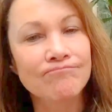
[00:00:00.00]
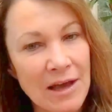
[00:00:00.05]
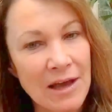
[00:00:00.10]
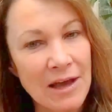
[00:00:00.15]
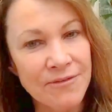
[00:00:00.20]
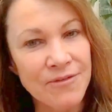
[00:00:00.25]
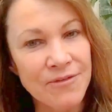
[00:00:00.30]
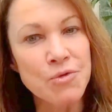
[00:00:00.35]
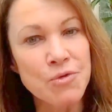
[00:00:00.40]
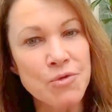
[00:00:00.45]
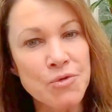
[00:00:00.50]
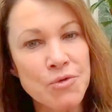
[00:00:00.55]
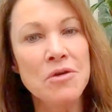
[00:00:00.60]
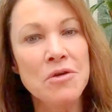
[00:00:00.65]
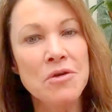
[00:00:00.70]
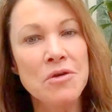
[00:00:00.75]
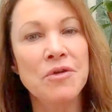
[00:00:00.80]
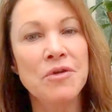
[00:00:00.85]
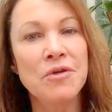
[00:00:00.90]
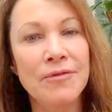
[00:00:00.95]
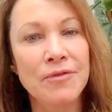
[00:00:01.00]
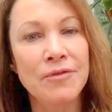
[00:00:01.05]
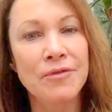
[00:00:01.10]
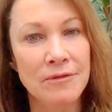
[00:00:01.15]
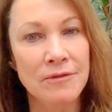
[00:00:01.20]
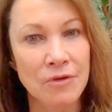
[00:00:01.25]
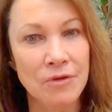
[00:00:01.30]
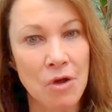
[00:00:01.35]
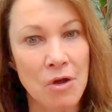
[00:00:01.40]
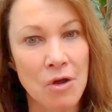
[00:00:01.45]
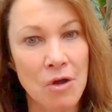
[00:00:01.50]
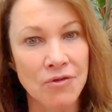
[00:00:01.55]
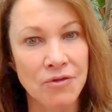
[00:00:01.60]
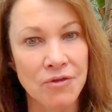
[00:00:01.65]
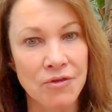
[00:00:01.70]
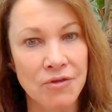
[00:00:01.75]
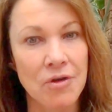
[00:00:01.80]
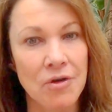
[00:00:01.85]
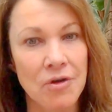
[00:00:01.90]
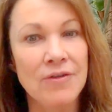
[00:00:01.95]
a few years after they've lost
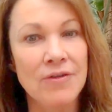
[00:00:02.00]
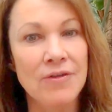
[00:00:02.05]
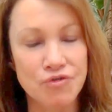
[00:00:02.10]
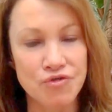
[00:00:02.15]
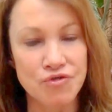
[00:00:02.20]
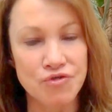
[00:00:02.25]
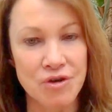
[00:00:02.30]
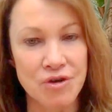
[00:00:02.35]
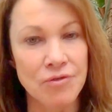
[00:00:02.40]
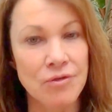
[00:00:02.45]
their estrogen